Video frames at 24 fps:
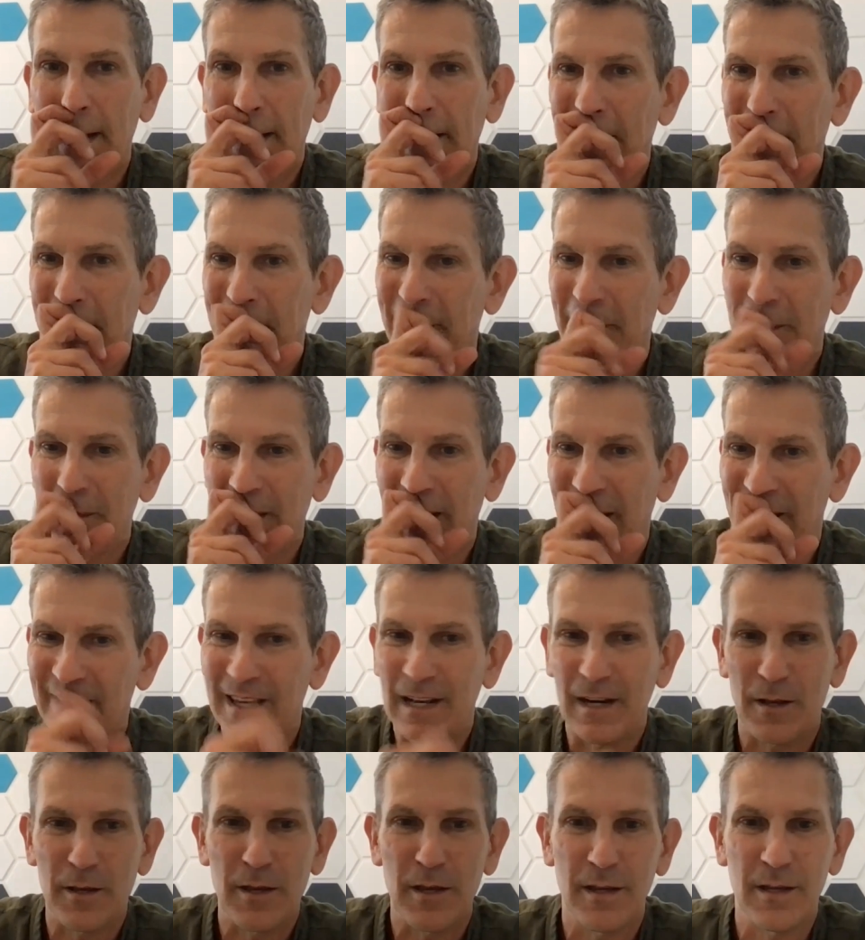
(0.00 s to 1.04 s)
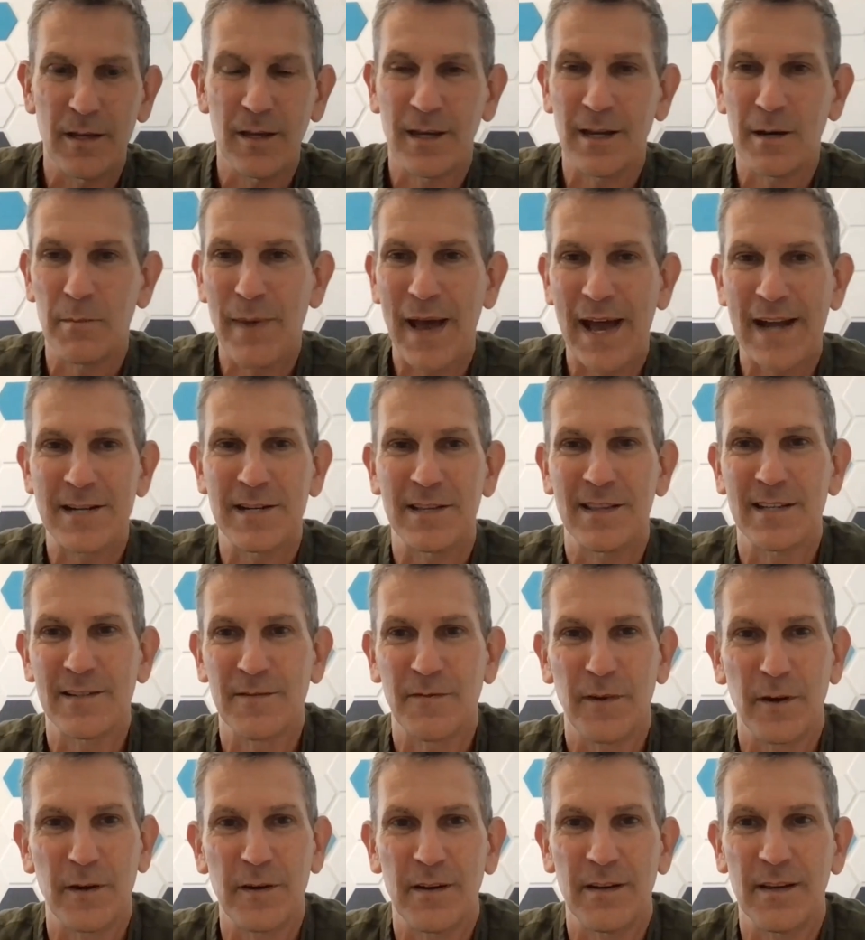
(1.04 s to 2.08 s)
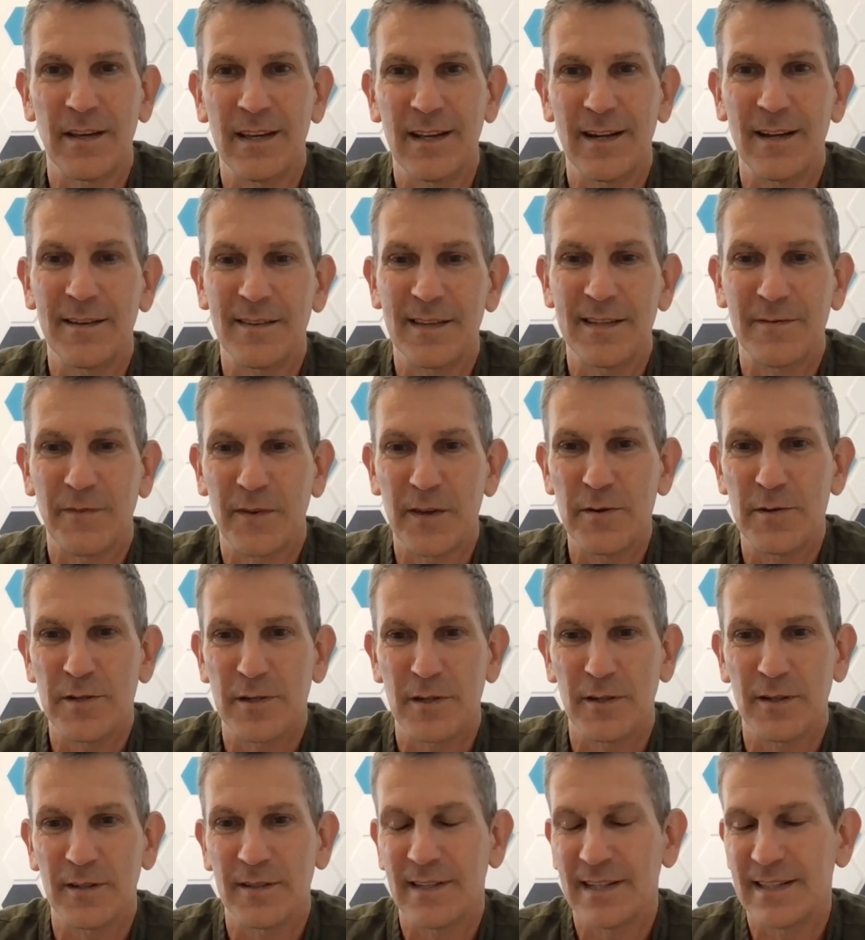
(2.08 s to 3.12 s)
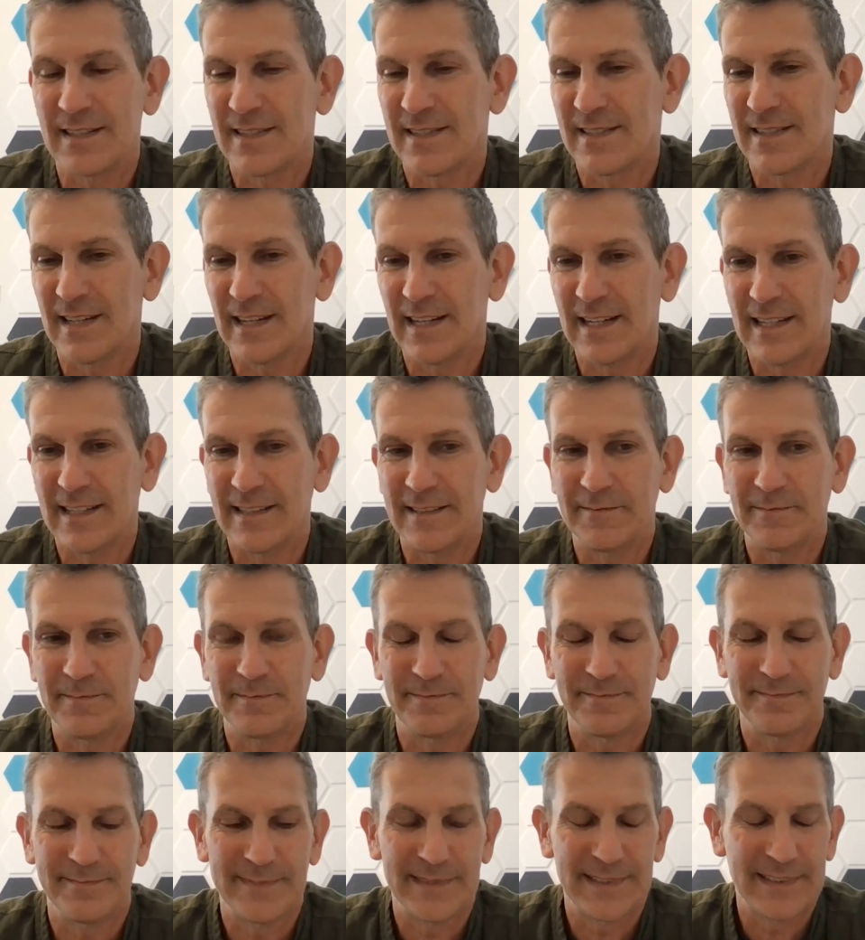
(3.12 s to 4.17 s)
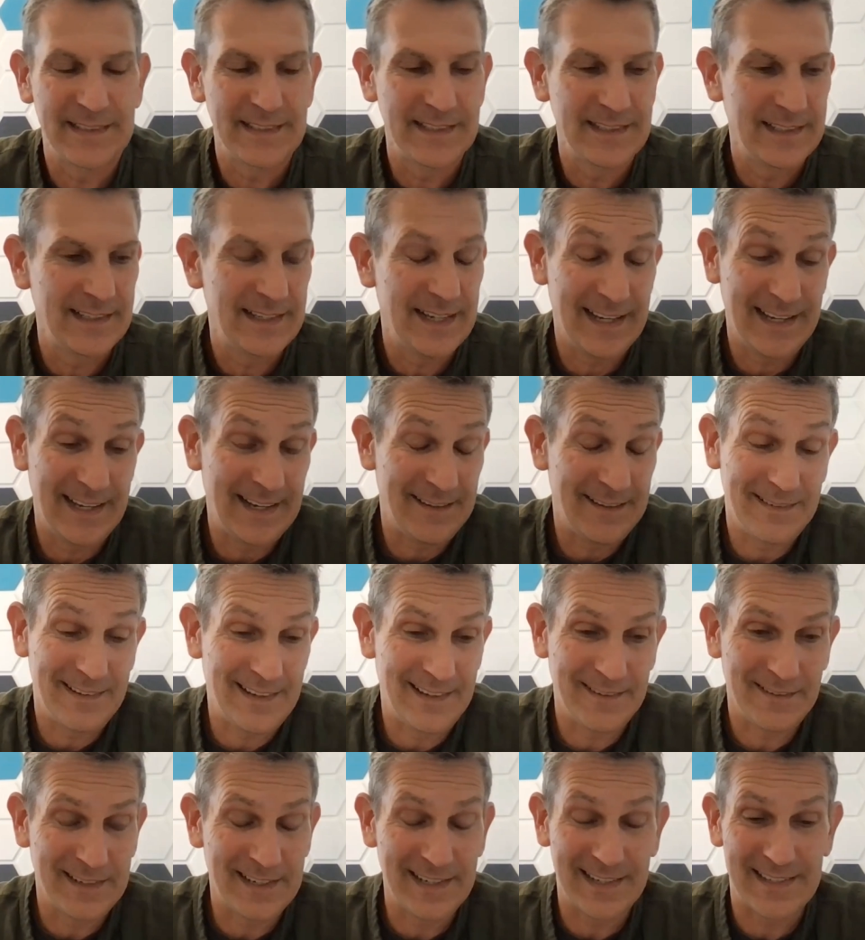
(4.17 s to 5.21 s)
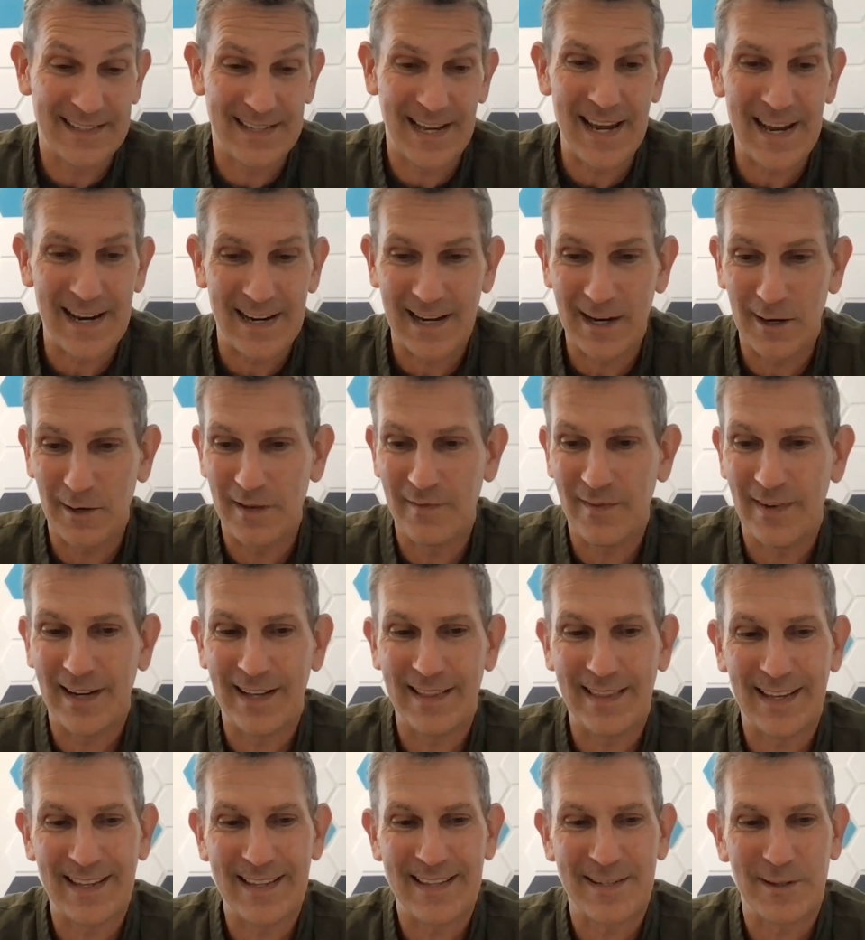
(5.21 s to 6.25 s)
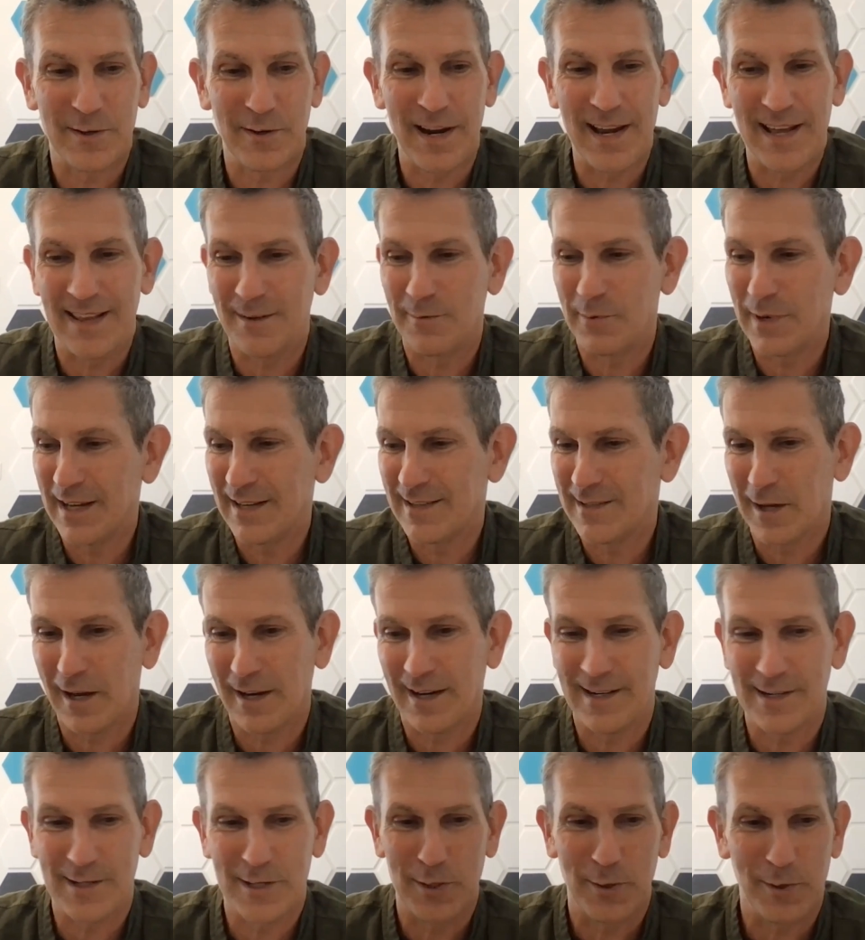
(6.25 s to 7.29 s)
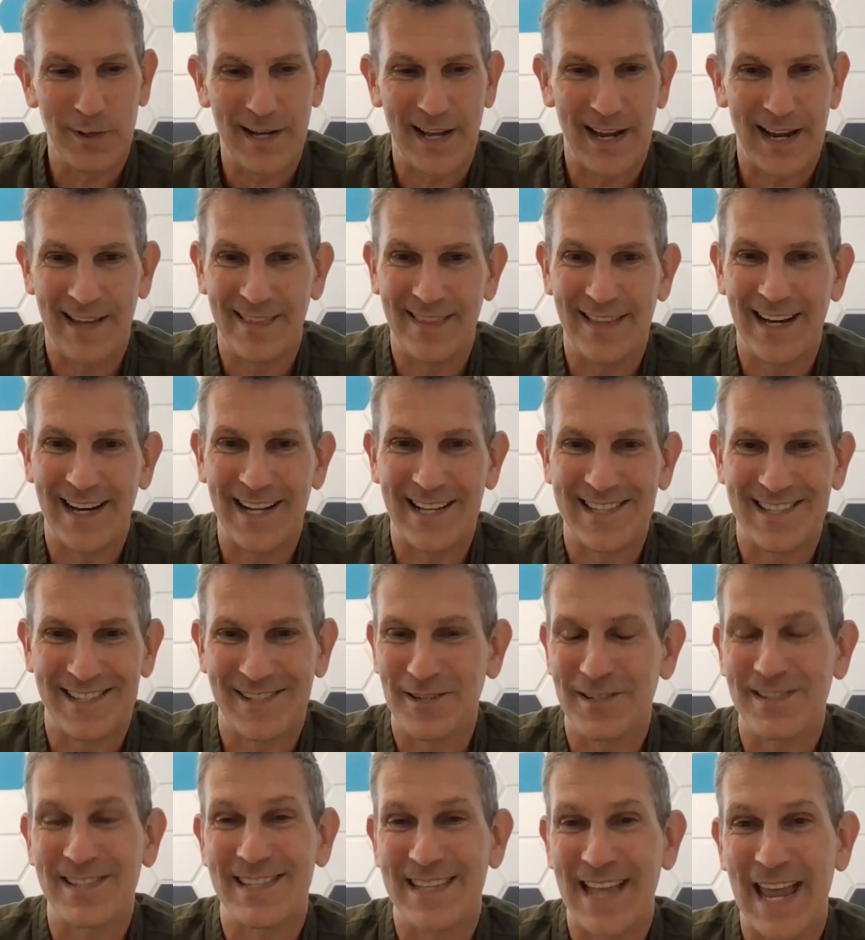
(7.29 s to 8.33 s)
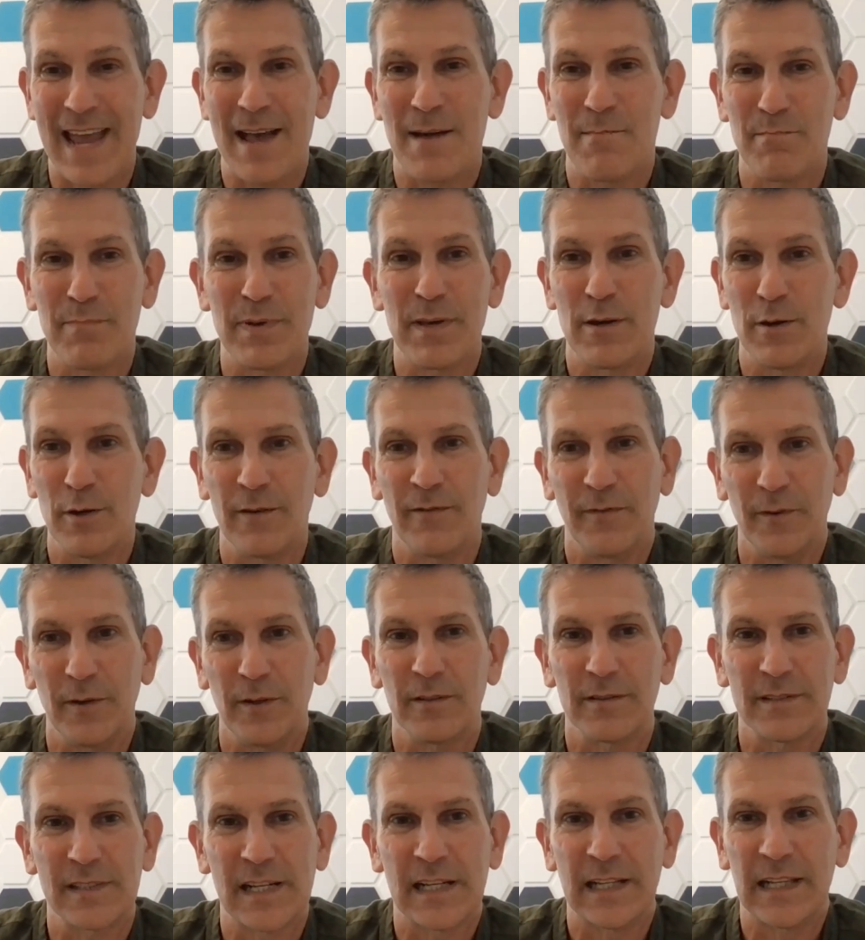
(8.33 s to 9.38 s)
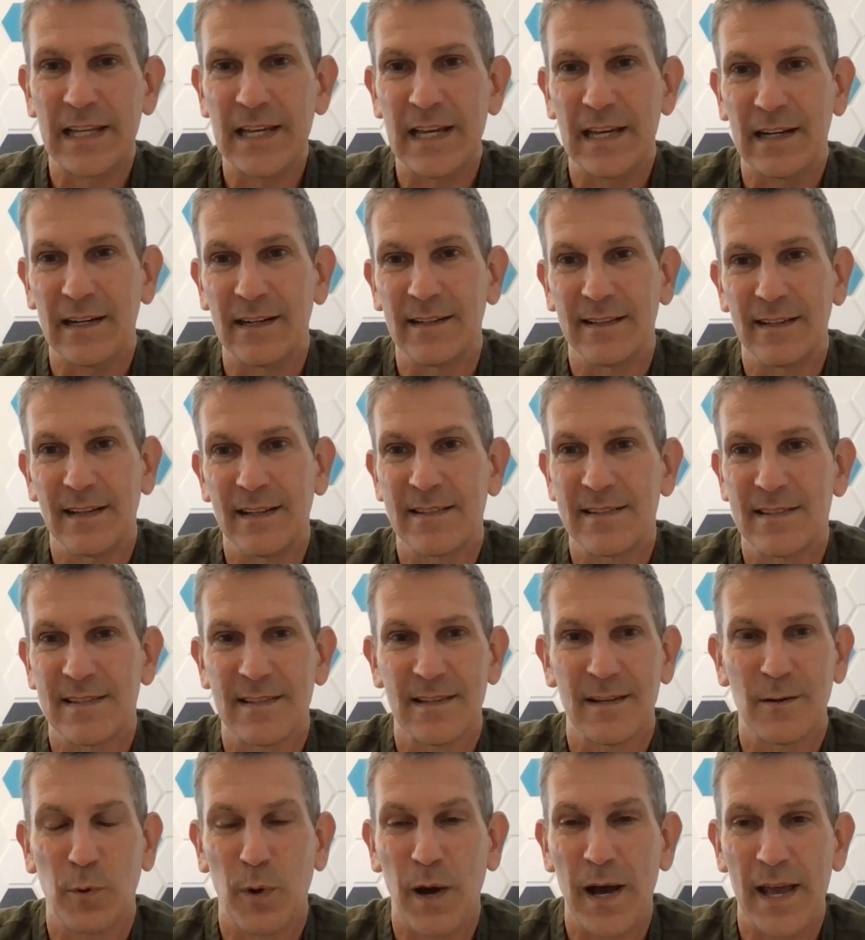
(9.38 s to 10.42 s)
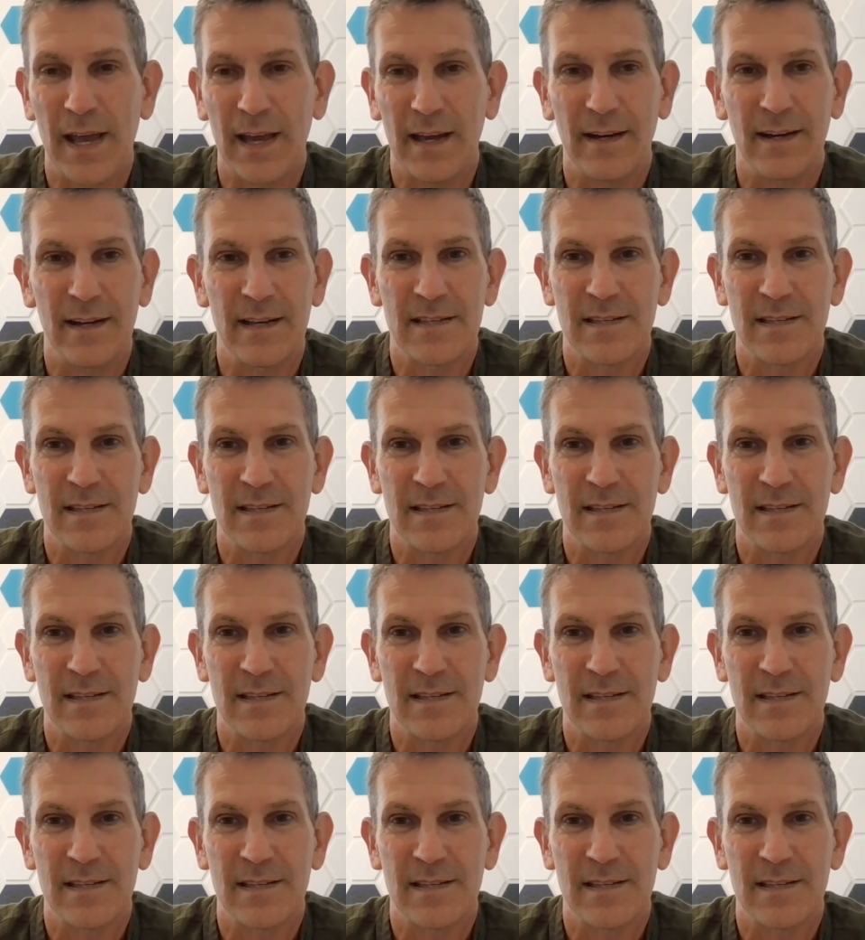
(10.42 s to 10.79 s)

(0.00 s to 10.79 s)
You can imagine this future that's, I don't need to say it here even. I think it's great that we can talk in shorthand, that it's just damn beautiful. It's clean. It's quiet.